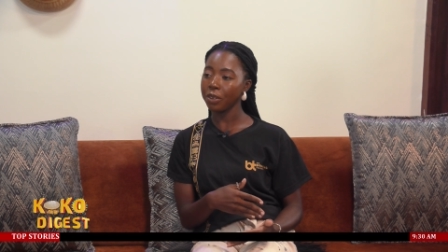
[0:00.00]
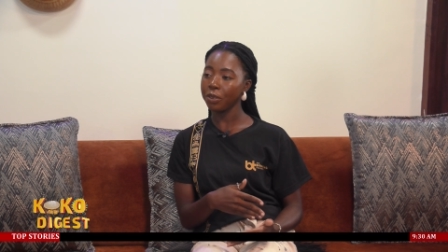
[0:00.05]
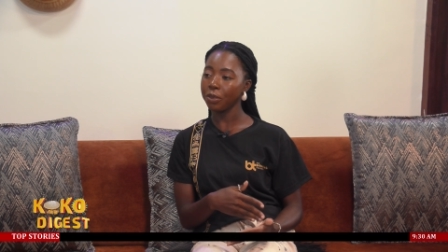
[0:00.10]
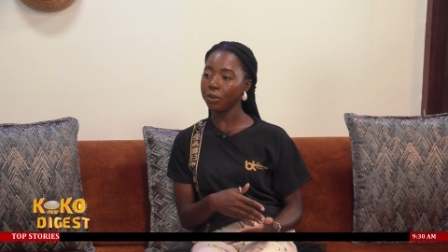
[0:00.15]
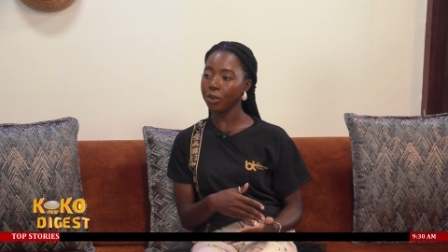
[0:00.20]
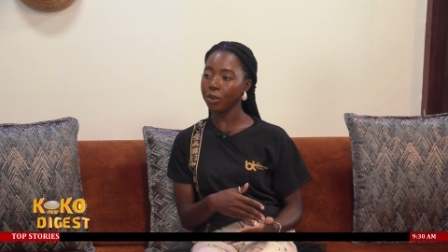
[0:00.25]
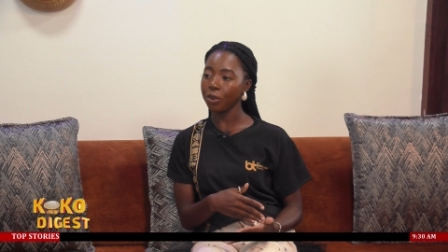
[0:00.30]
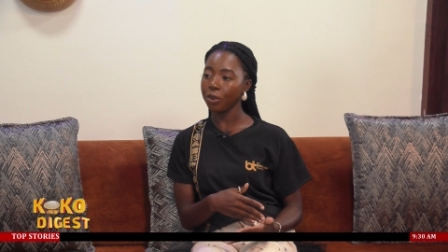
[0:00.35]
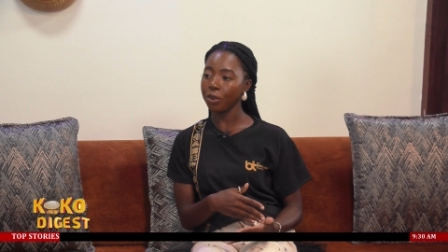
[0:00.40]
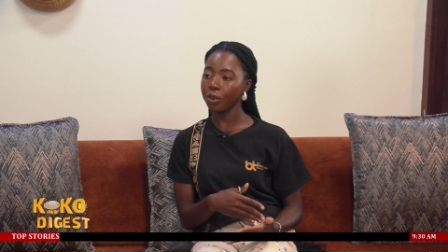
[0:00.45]

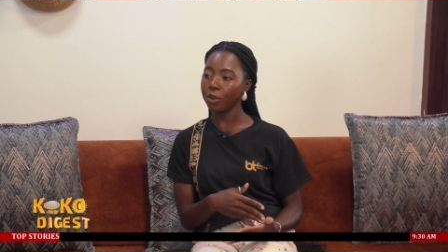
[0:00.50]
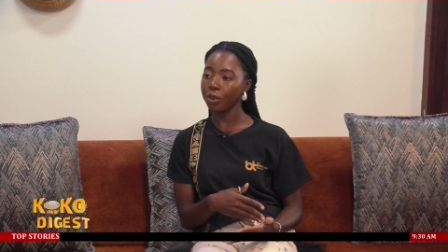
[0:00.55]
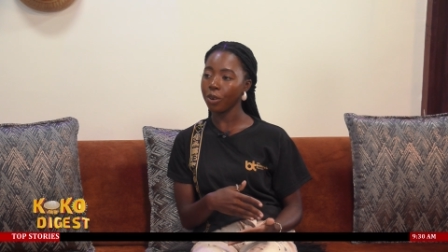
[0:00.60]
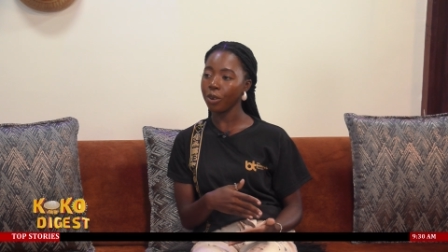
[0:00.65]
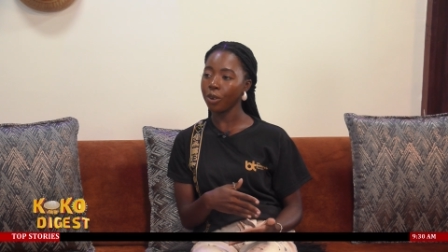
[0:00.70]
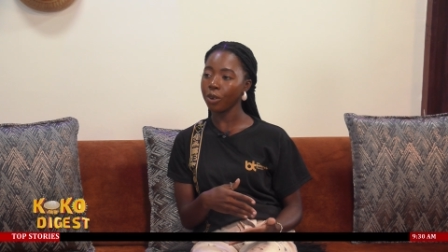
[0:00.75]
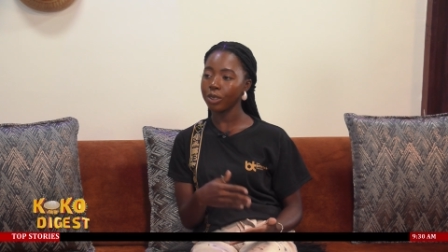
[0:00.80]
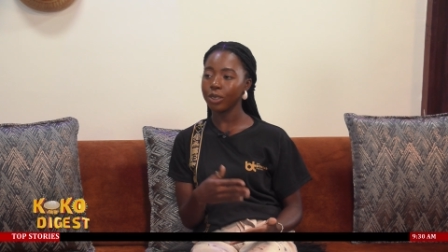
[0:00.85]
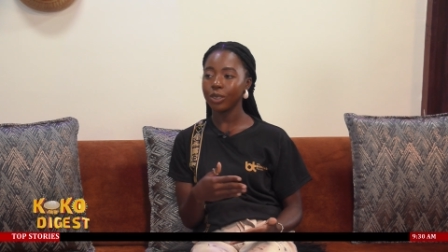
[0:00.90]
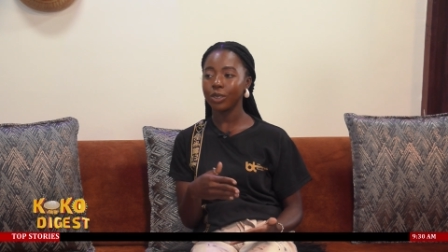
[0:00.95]
between every
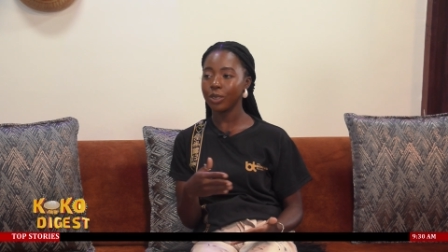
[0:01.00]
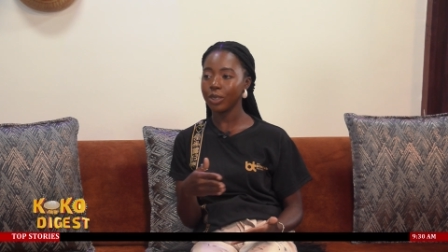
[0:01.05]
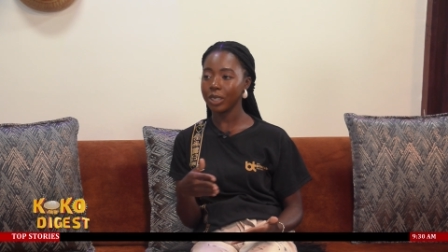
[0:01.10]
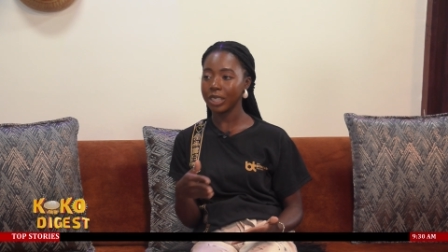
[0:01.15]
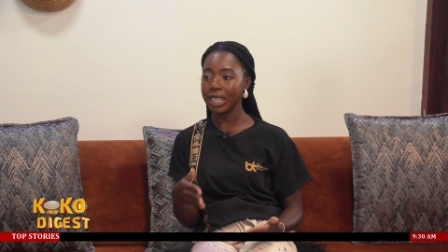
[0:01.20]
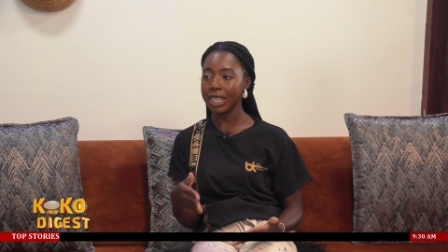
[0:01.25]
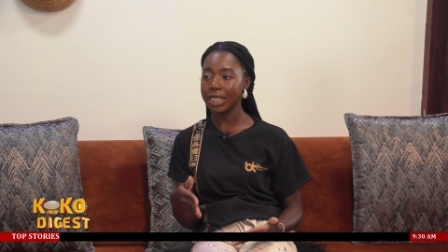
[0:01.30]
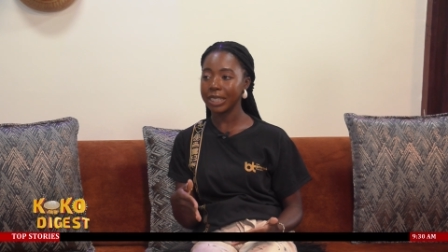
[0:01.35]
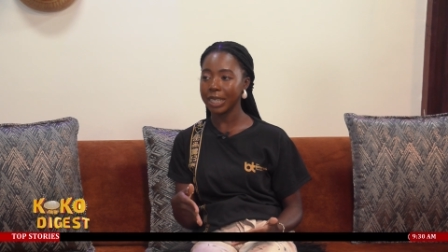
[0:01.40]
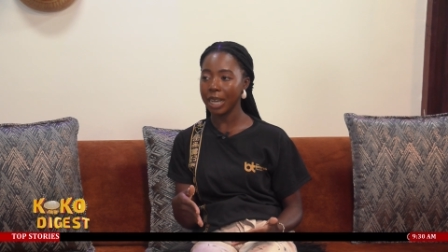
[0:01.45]
four
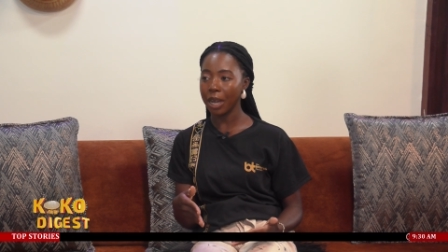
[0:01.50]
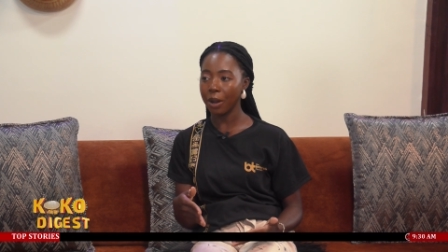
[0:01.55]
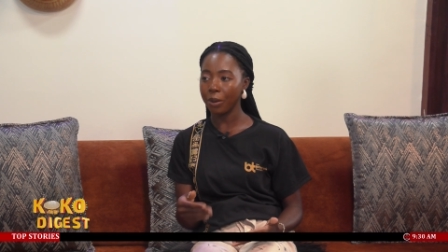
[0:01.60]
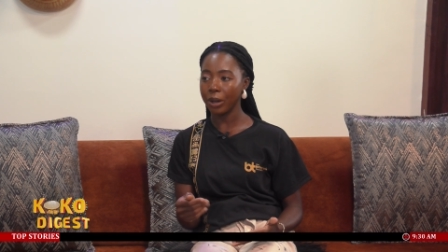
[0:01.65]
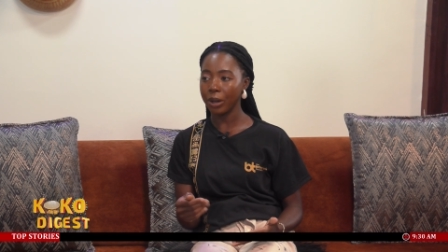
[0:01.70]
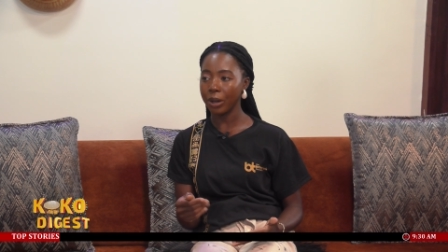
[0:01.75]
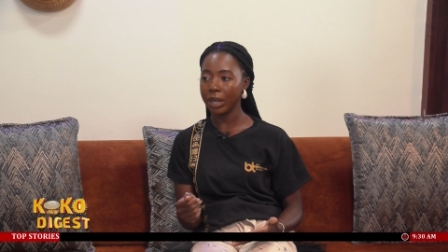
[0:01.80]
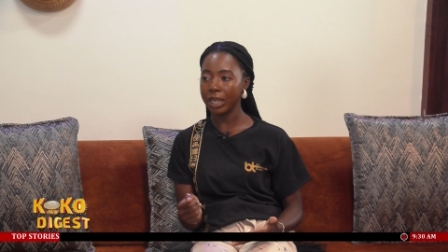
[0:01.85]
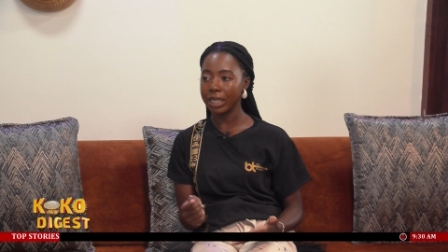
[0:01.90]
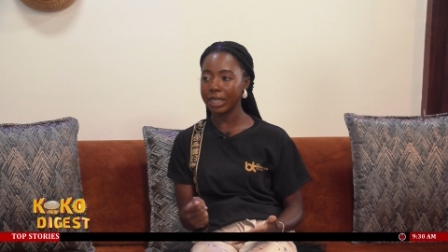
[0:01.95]
to
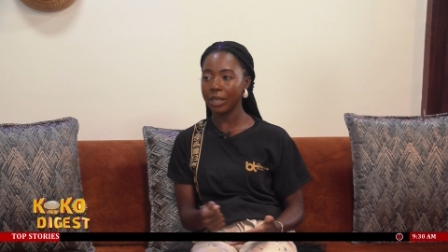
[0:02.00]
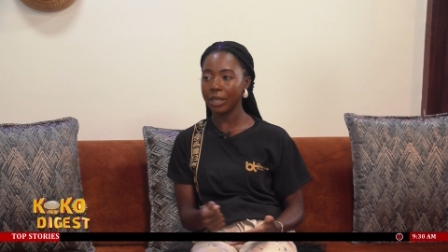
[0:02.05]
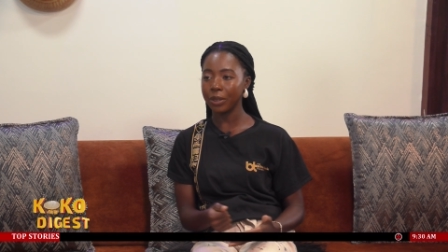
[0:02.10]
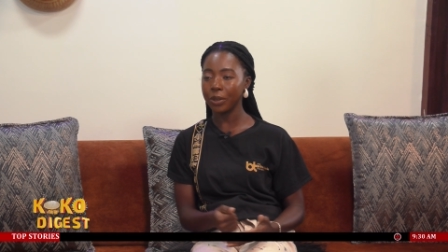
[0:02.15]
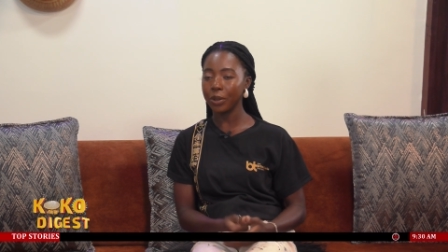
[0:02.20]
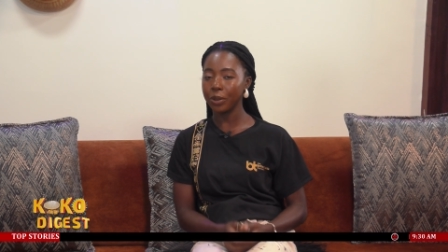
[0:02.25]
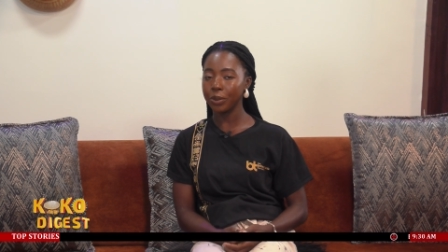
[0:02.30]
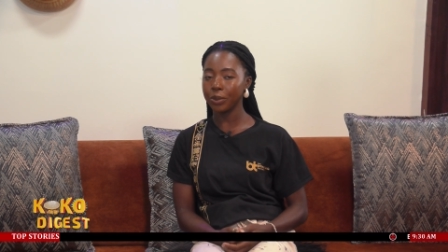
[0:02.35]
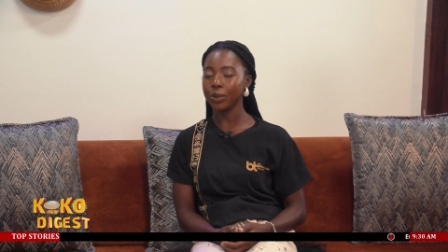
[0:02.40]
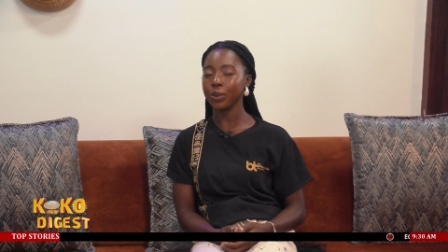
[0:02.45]
six hours,
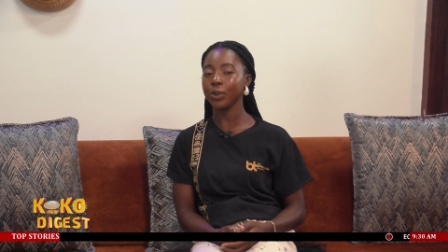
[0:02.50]
mm -hmm.